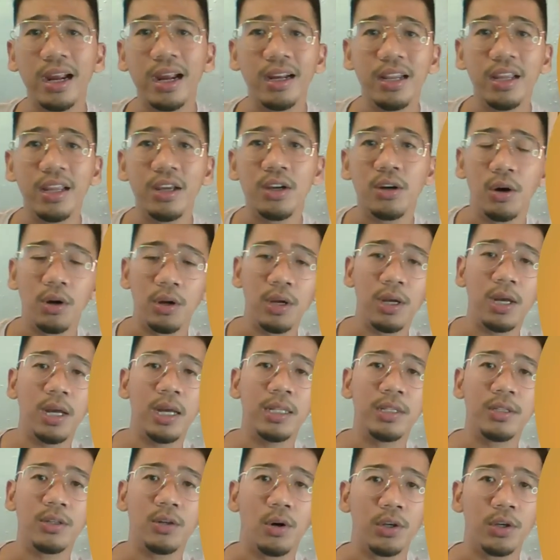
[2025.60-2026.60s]
entirely
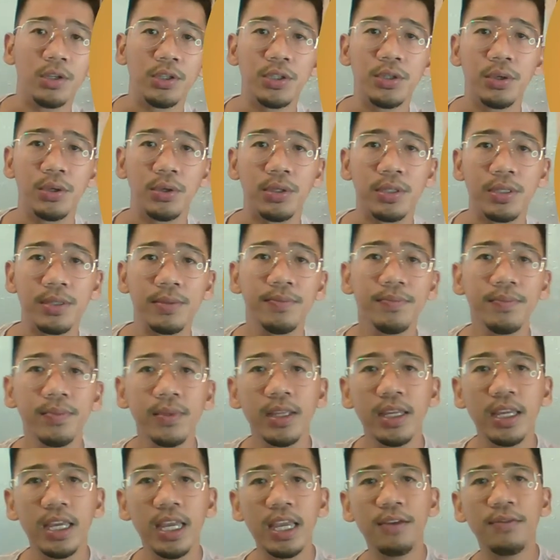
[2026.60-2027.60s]

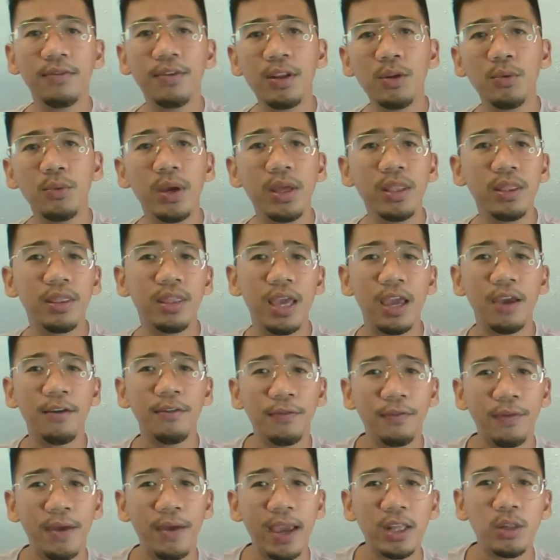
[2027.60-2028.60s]
unconscious. Even
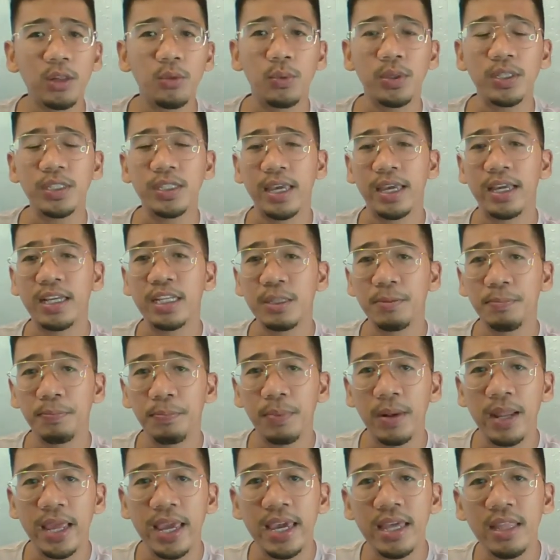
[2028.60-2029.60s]
when the effect was
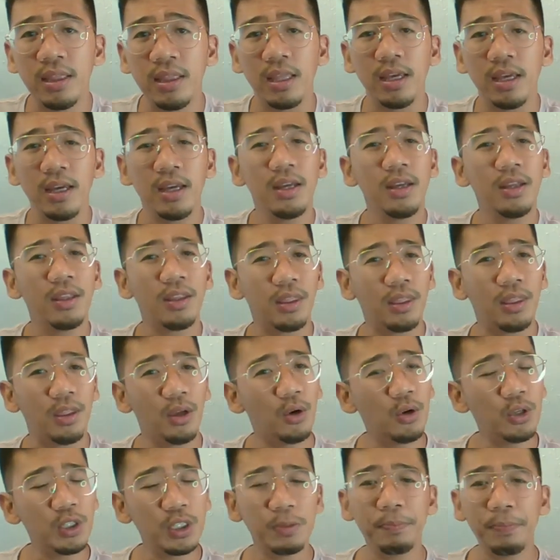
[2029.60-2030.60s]
explained,
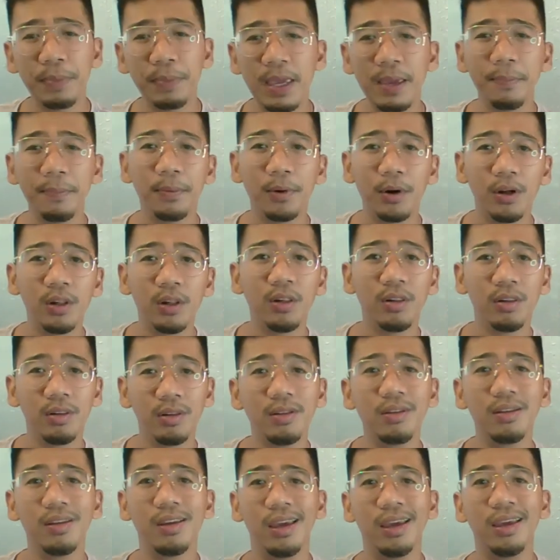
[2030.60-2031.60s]
those
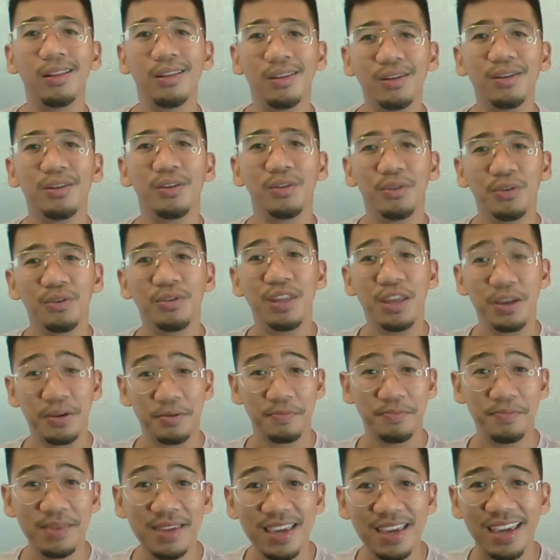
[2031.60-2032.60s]
people,
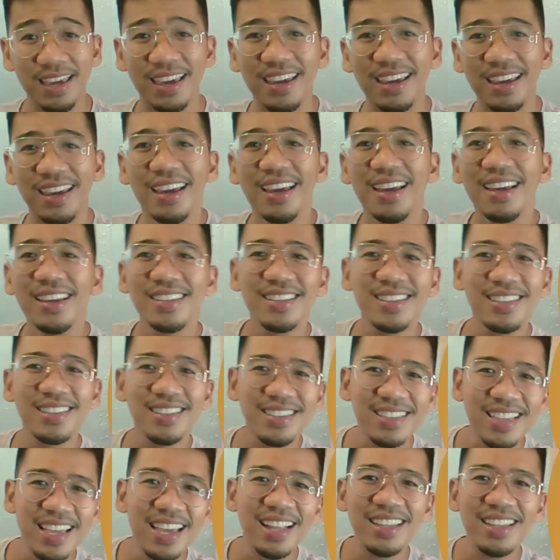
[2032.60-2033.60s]
including me,
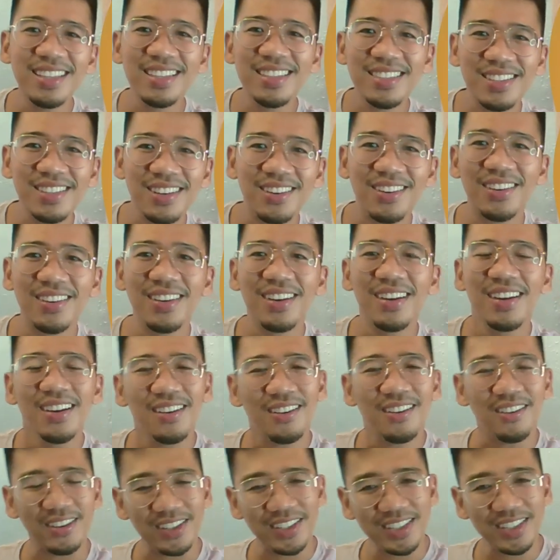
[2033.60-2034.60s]
still
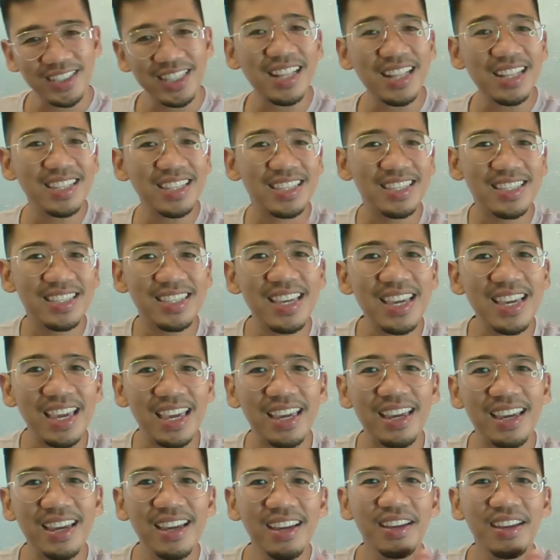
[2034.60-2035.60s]
saw or still
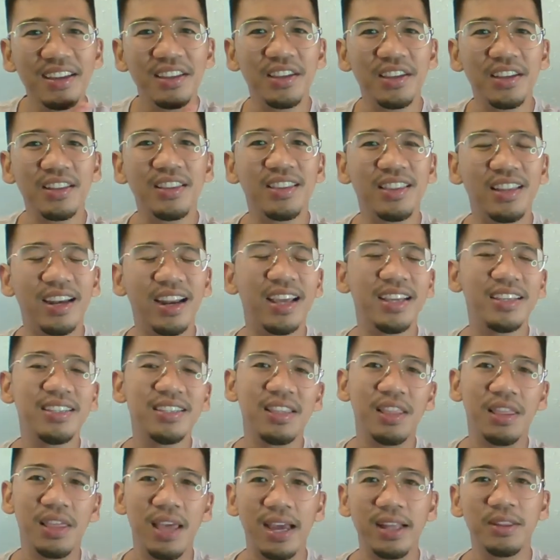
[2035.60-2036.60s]
see the
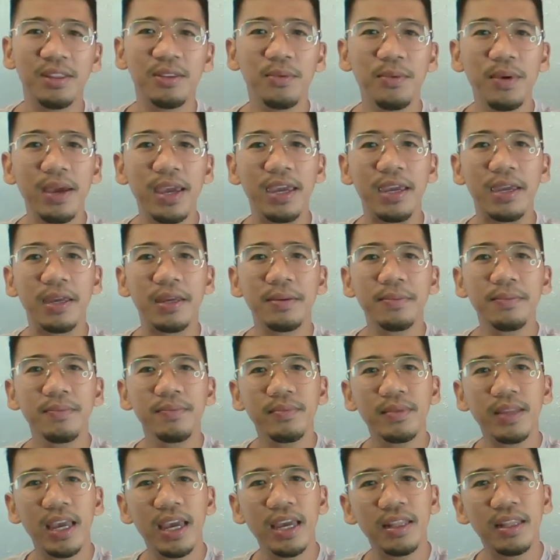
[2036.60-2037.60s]
dress that
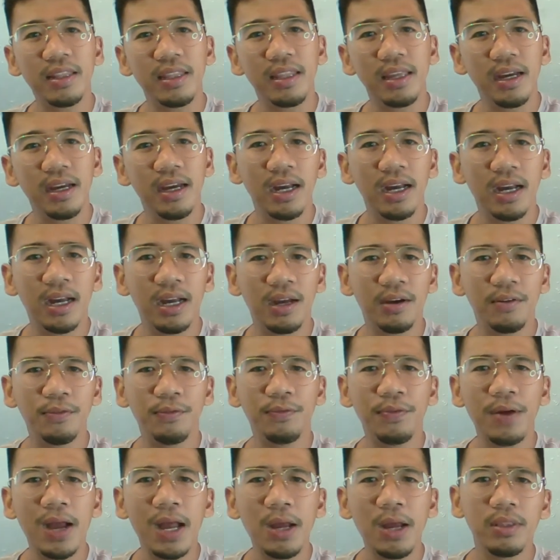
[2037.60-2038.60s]
way, and
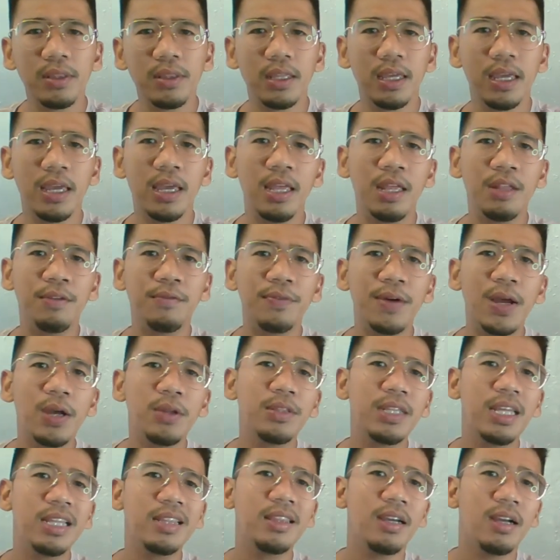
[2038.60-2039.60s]

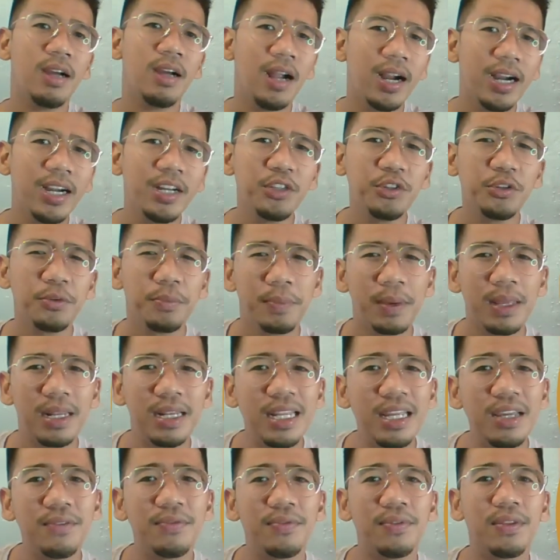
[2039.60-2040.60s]
found it hard
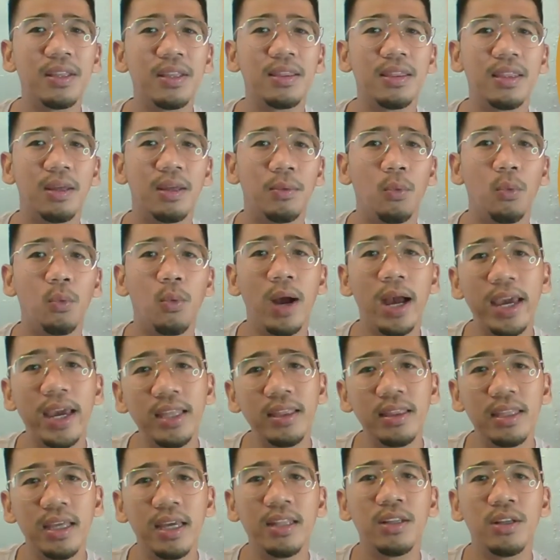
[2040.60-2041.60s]
to believe that the
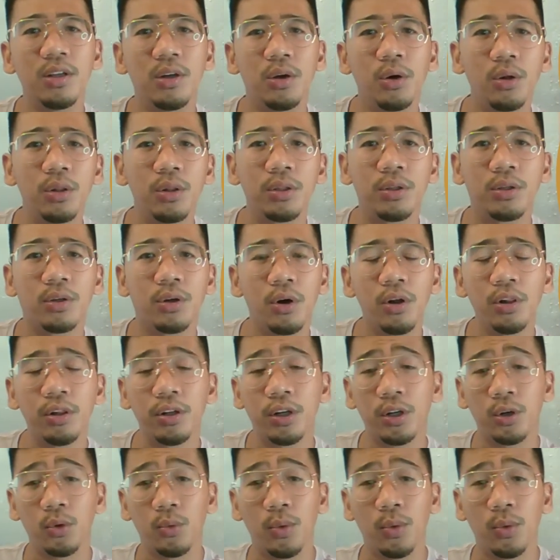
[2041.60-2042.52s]
white and gold